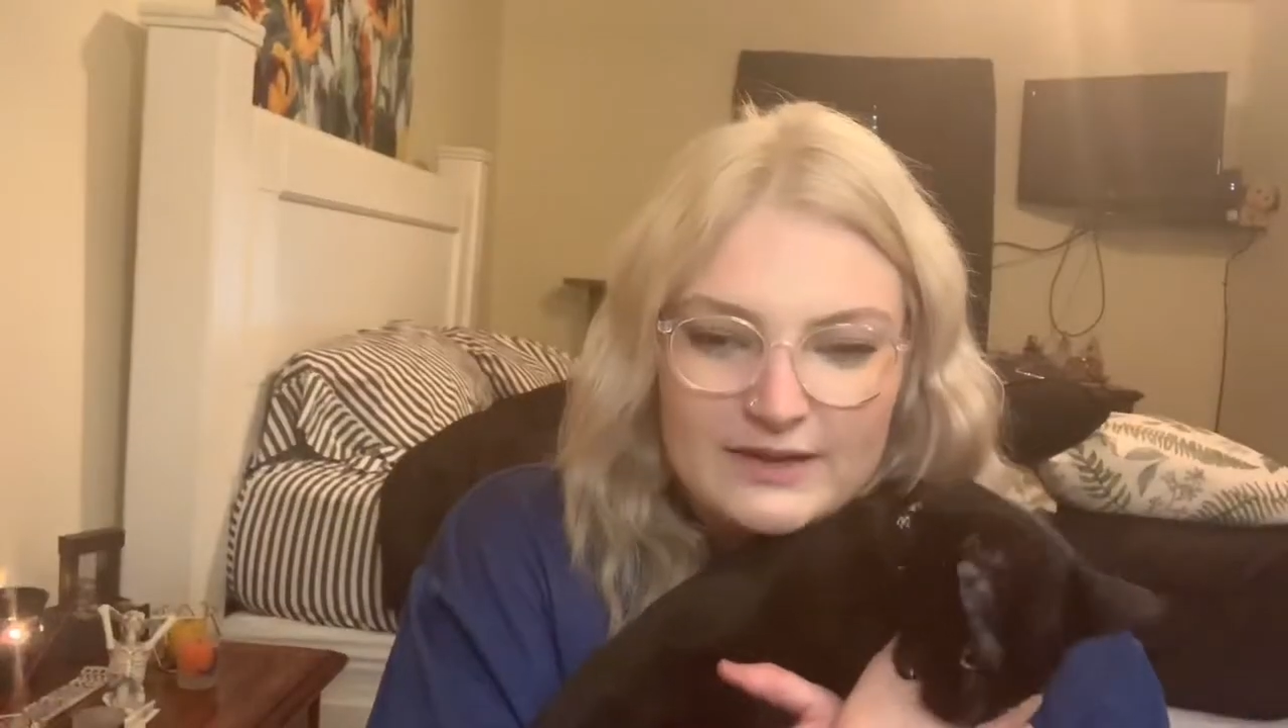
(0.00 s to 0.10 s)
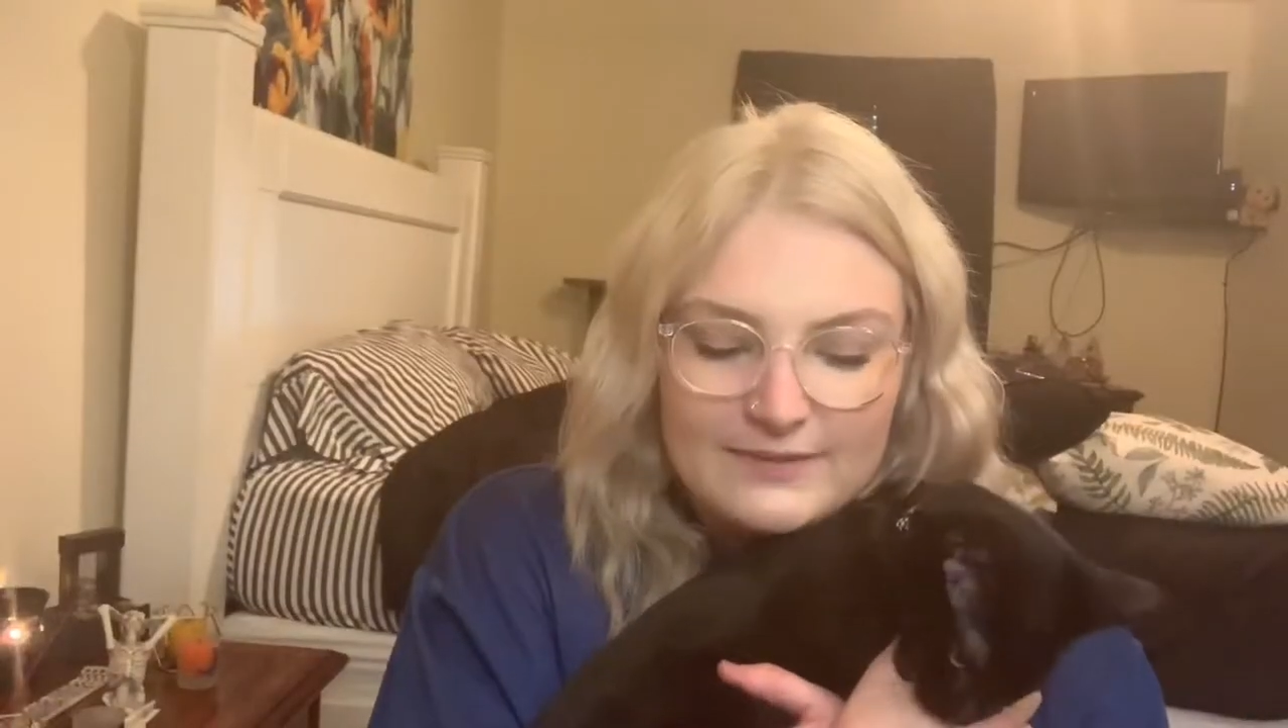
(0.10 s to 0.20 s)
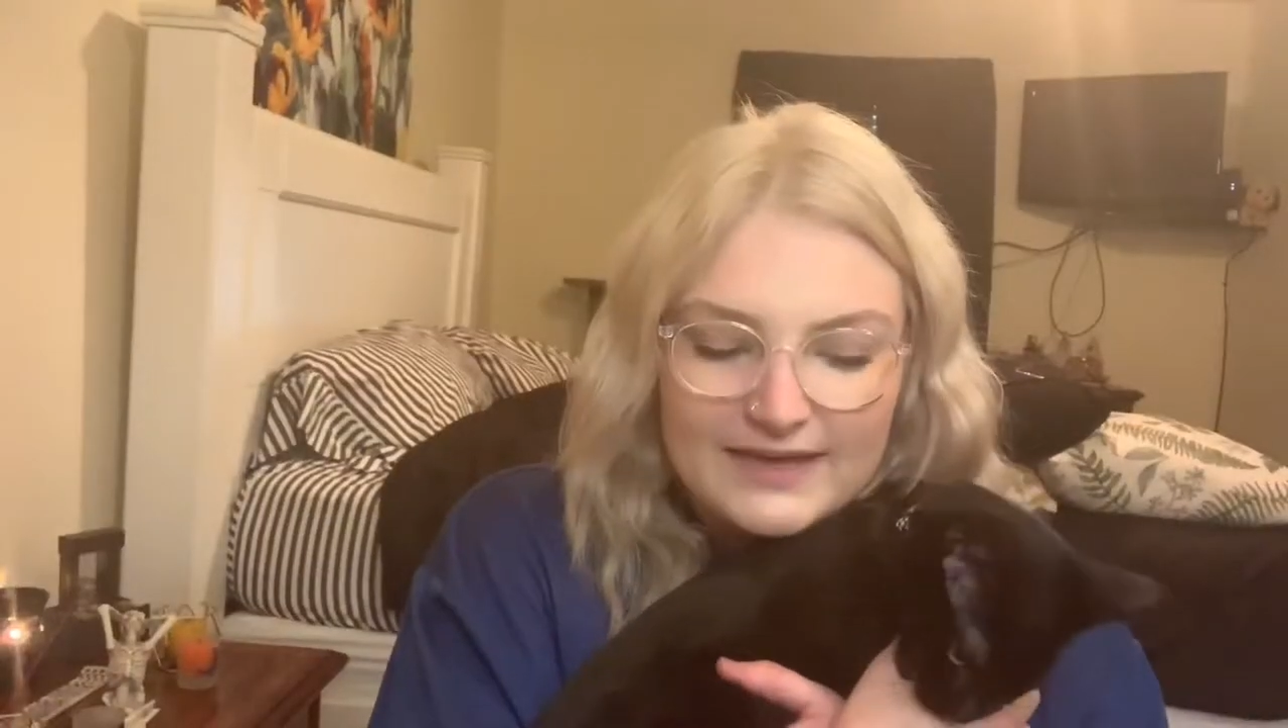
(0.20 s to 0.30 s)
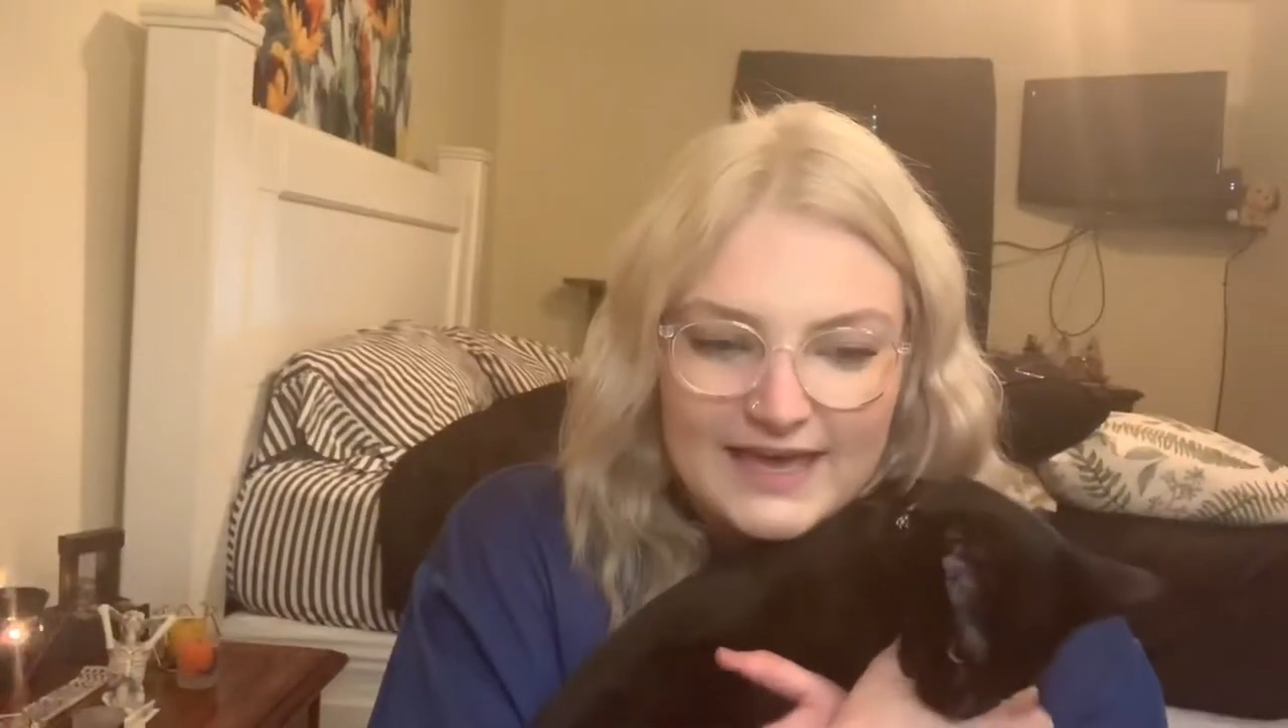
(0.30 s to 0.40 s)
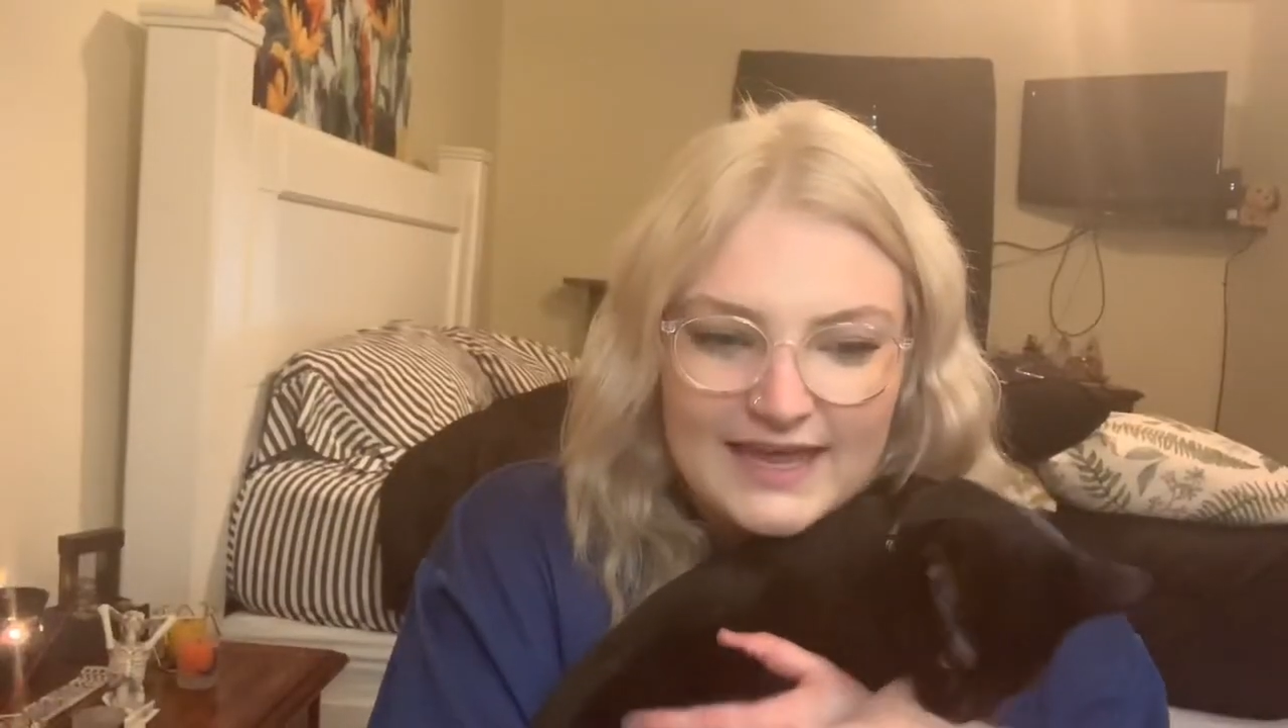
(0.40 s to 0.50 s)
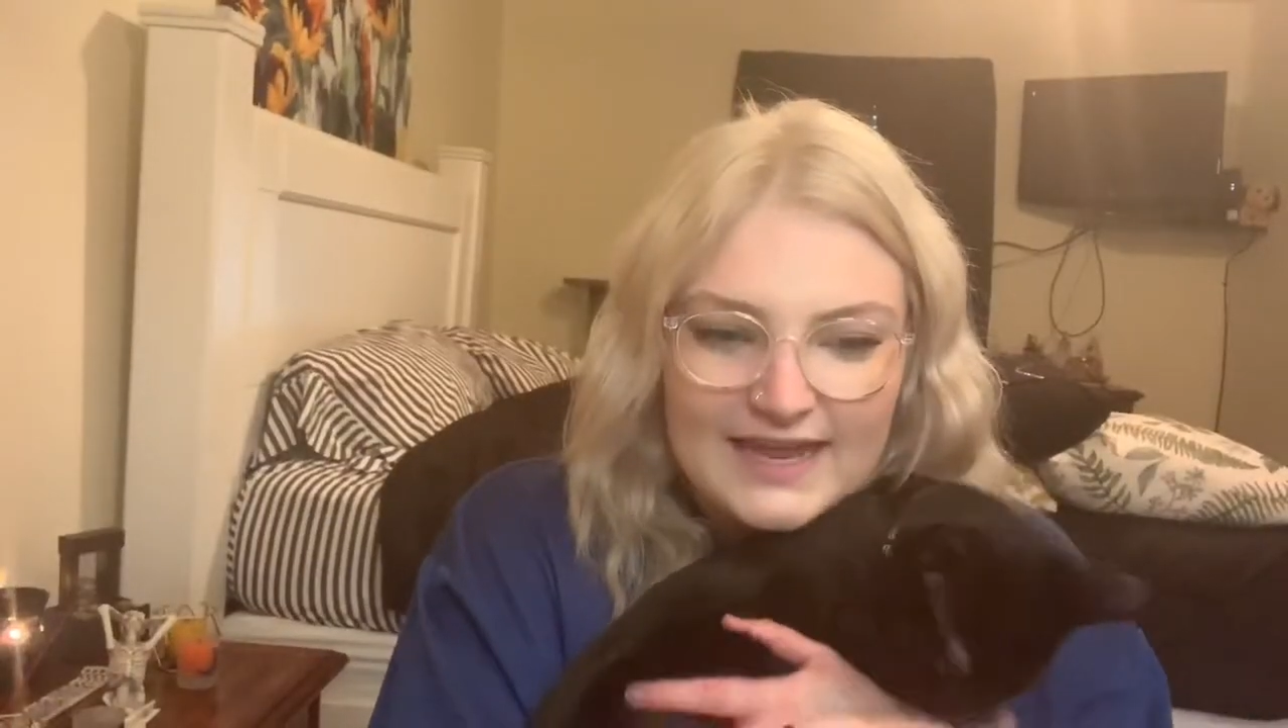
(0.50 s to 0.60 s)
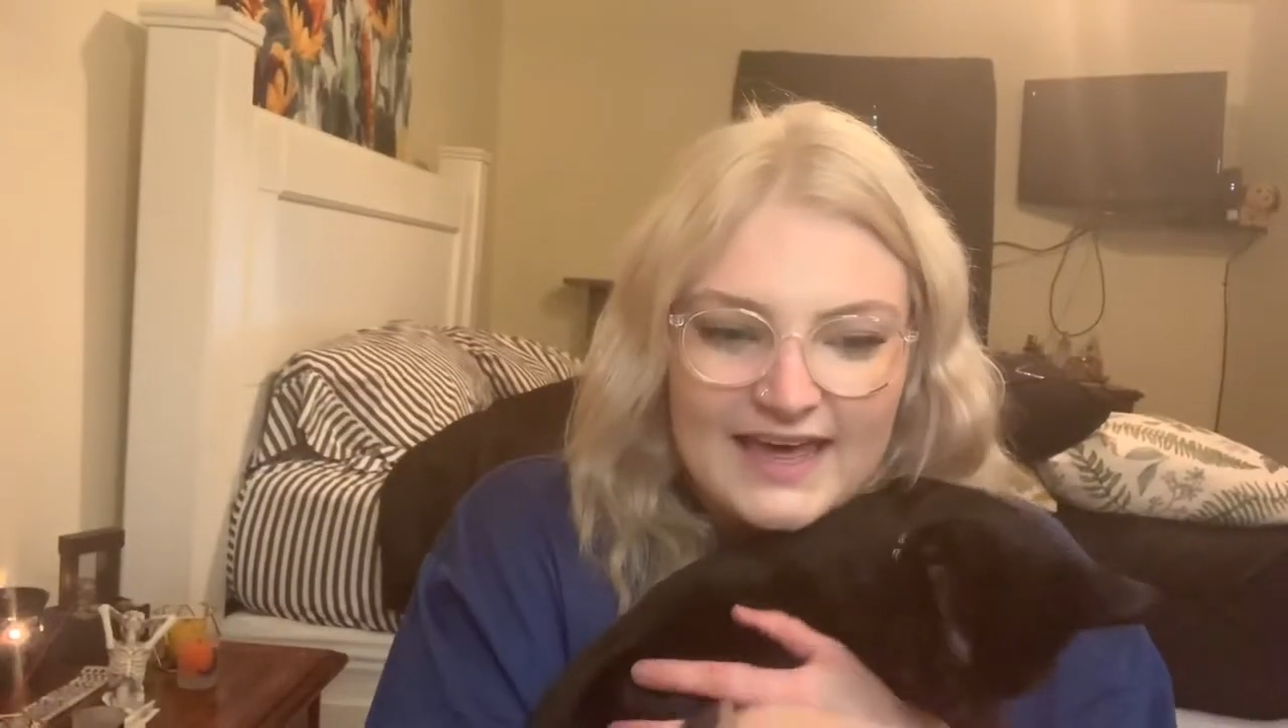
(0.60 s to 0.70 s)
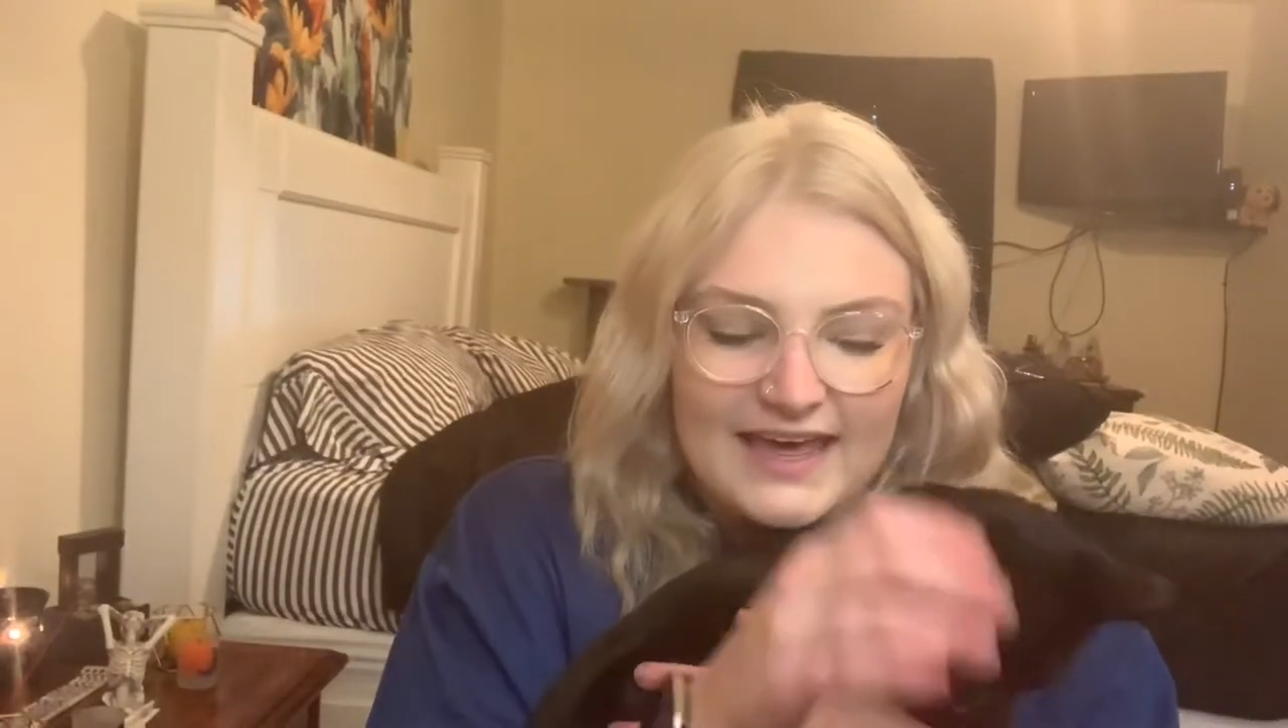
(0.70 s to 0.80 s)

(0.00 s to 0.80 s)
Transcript: him again,